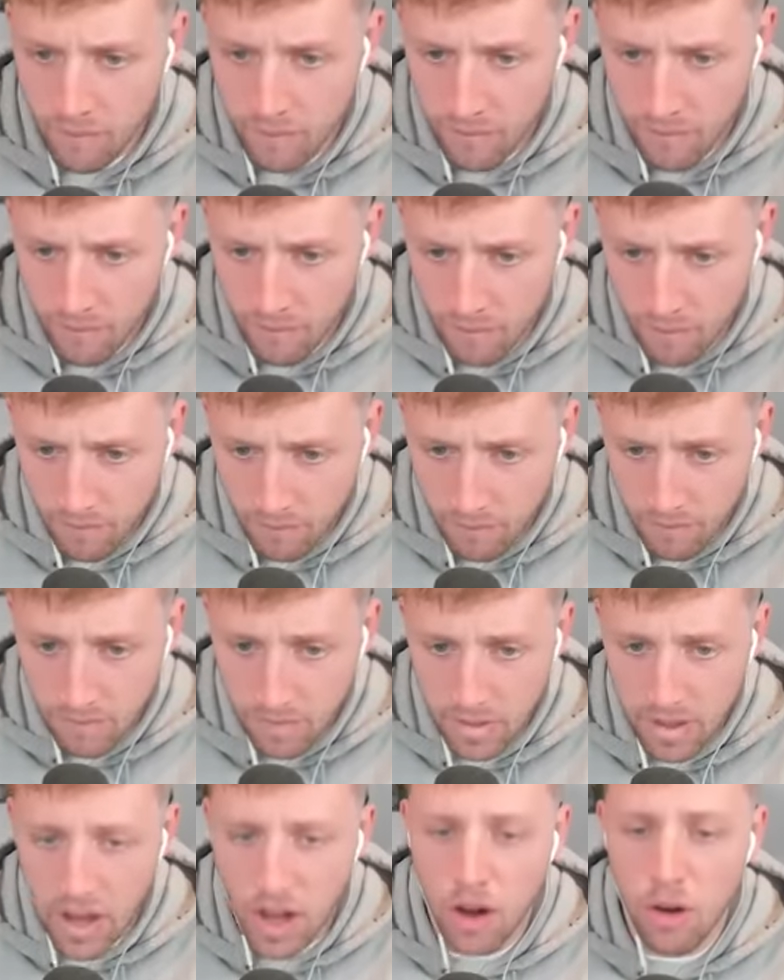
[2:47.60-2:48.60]
I was, I was, I was on
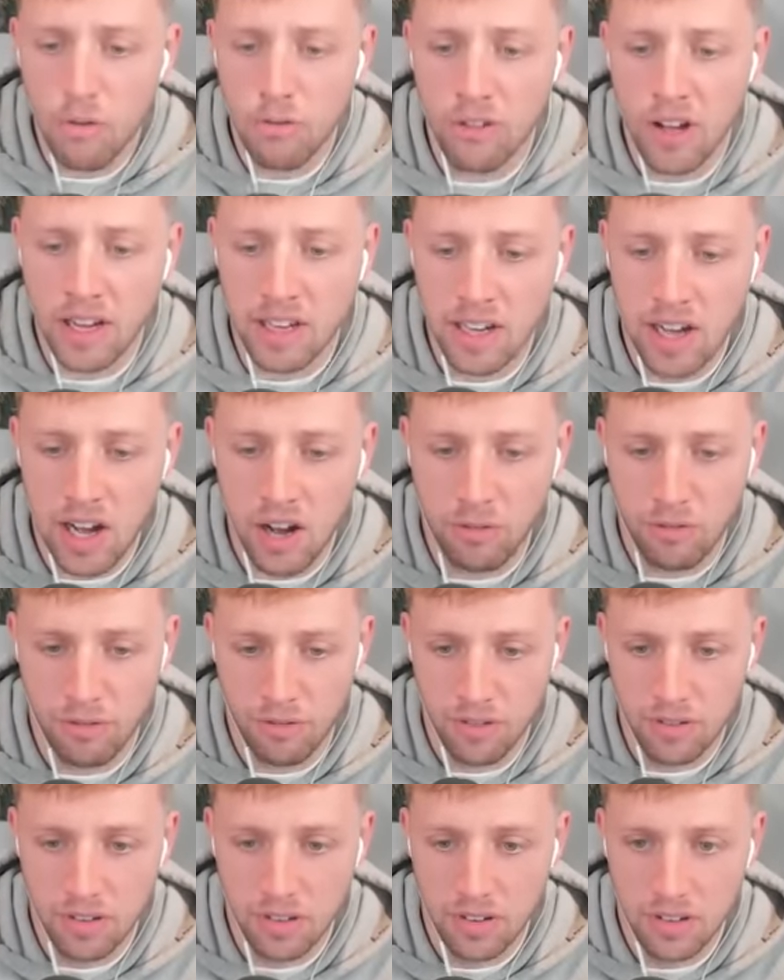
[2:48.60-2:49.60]
the oh, racing line, and you
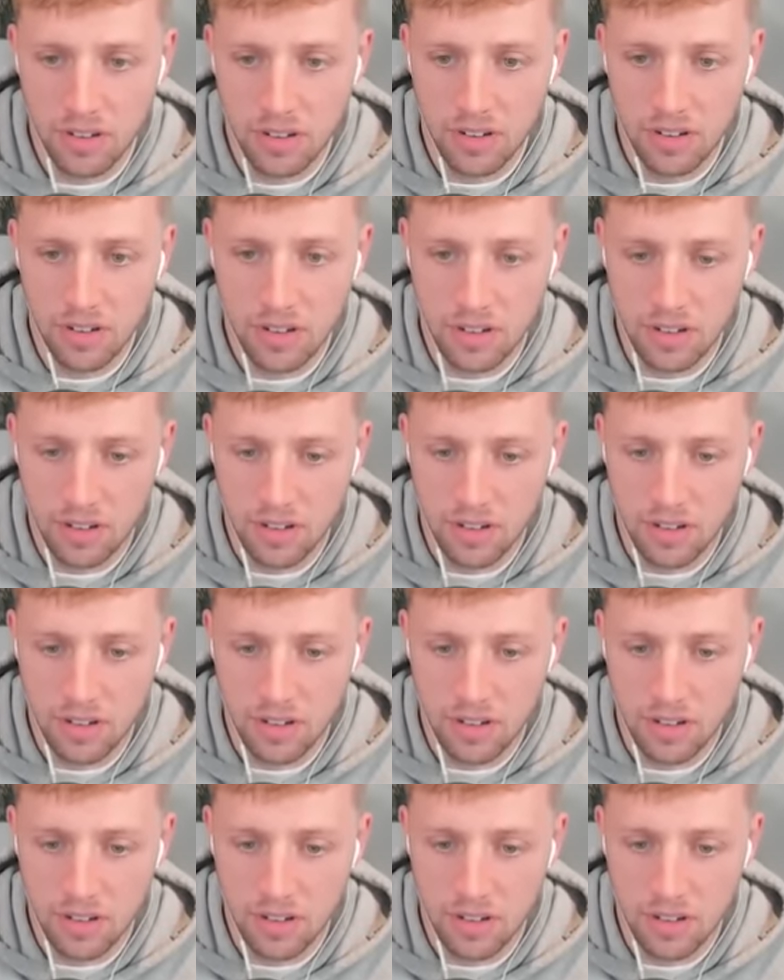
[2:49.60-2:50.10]
guys went on it,